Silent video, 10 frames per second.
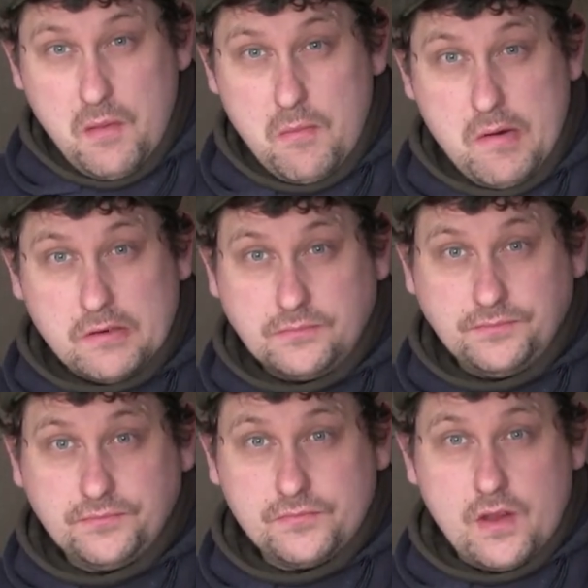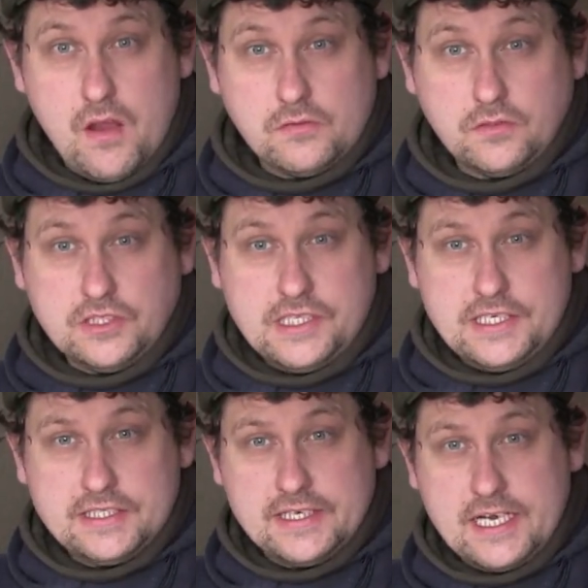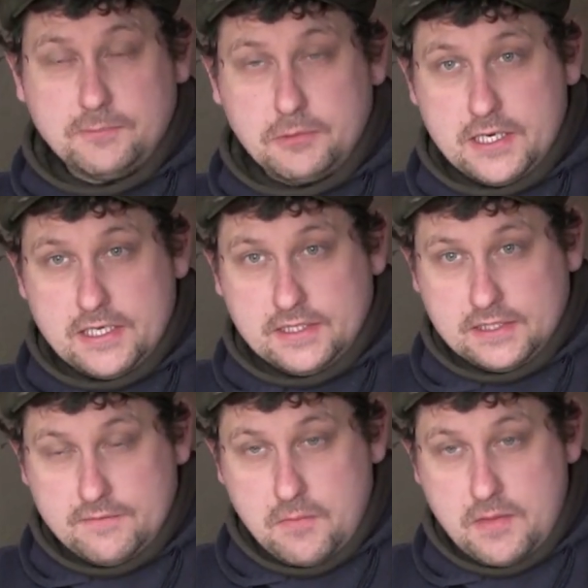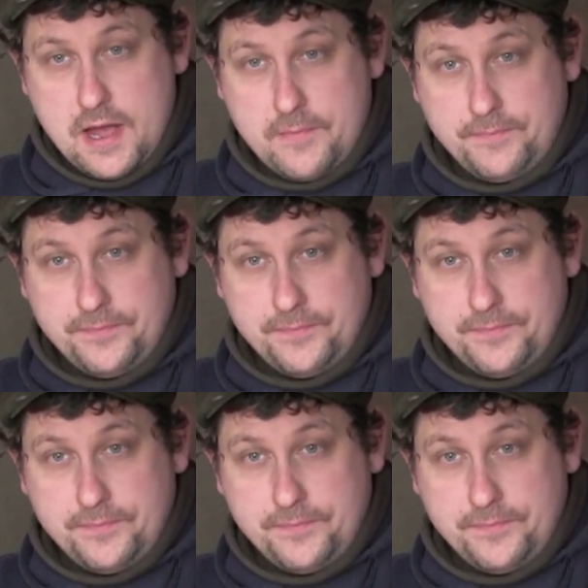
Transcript: But it is a nice place, I'll give them that.